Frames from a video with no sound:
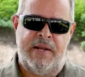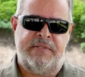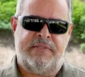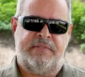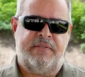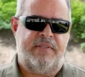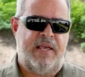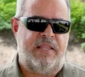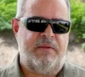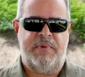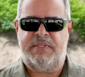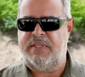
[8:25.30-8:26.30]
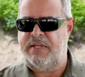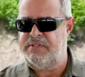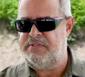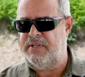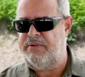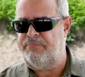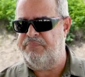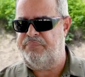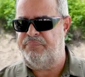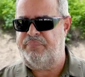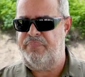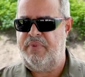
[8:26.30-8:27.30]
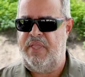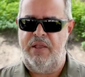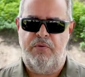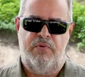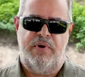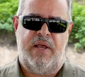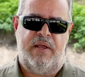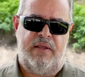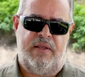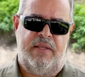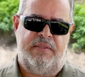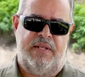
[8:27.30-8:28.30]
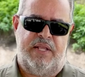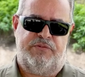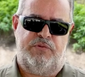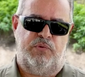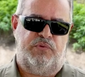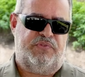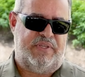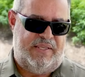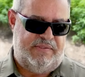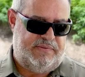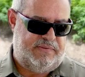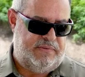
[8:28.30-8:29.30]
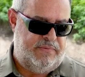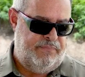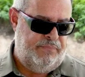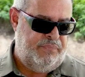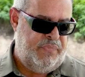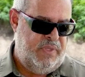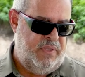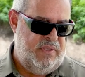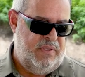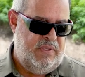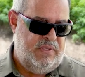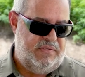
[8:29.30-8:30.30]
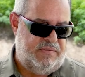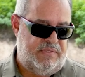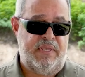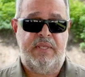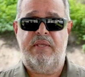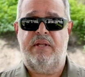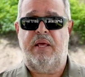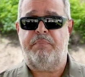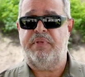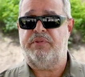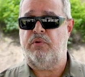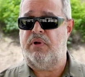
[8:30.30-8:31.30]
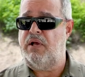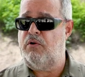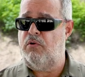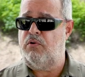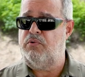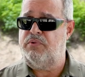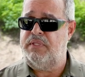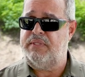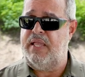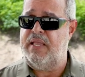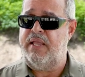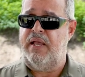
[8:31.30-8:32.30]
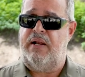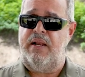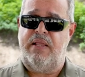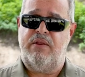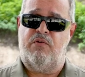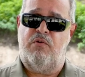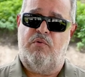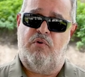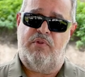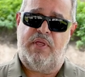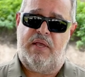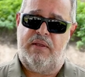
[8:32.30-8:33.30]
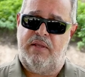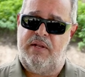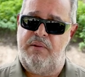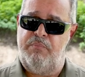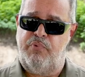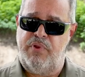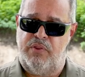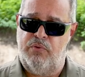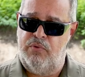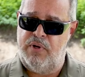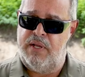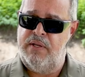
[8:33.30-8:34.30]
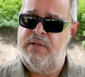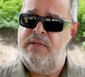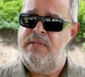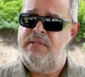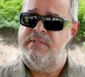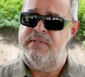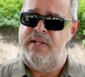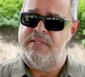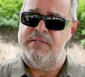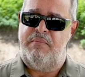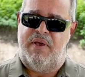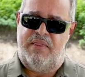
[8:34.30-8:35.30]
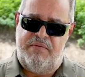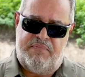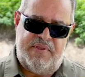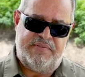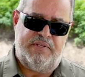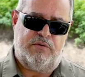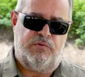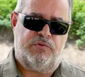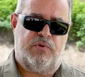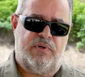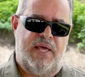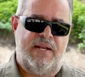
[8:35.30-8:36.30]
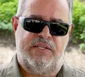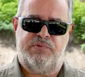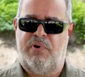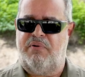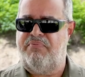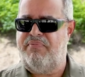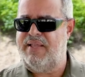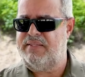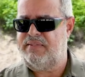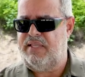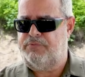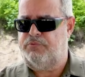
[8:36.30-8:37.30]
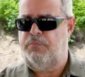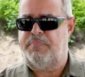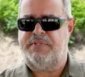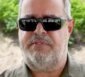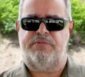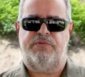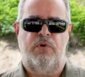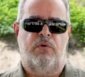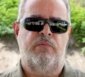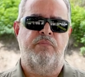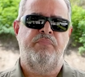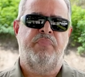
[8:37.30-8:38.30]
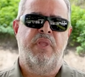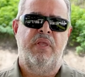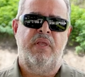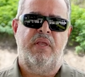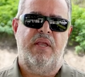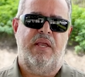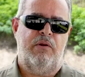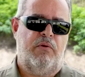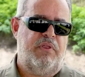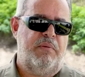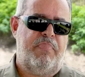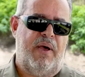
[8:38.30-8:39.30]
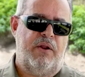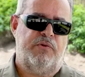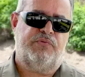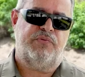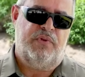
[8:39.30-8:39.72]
no need to get into a Generation 6. If the Glock pistol you have is uncomfortable in the grip, makes it harder to control, and that affects your accuracy in shooting,